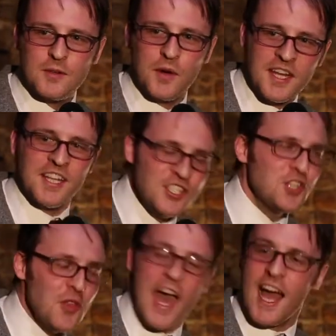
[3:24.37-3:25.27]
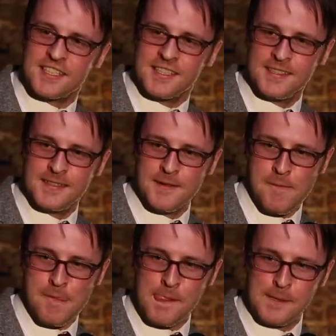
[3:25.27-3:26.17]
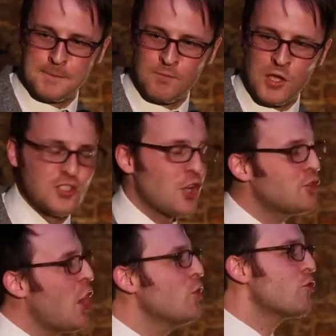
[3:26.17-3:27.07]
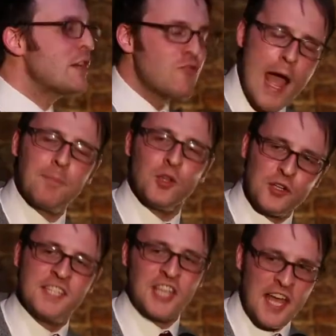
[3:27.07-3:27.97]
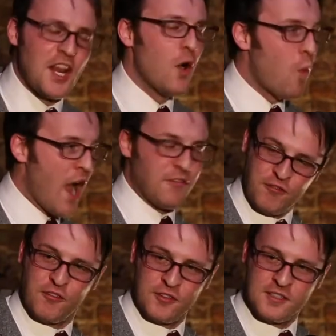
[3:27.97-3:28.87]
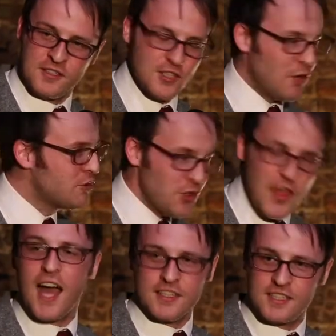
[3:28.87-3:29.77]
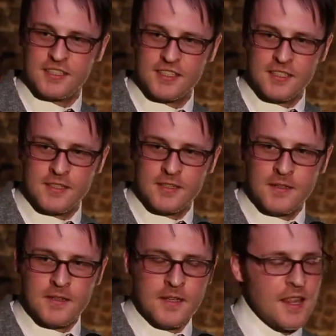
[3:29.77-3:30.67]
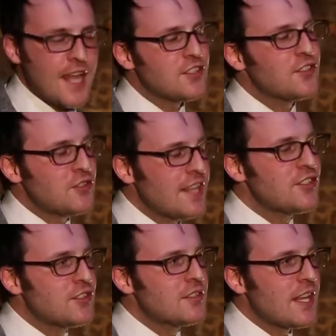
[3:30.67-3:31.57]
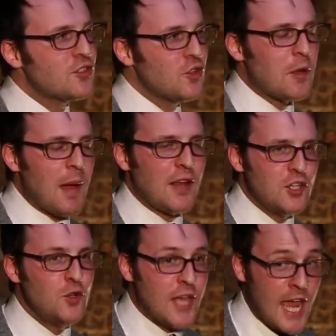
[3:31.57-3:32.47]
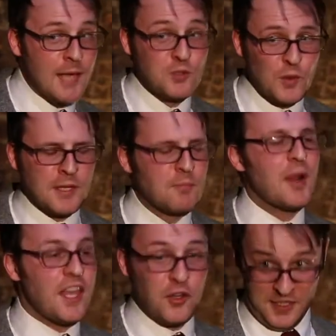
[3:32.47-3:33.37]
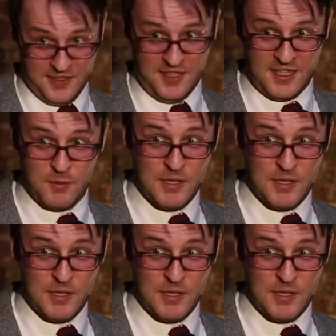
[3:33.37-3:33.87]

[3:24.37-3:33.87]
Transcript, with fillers: we didn't do that. So don't rewrap your Nintendo, wife. Don't do that. Let's, let's, let's talk about new games we can play on it.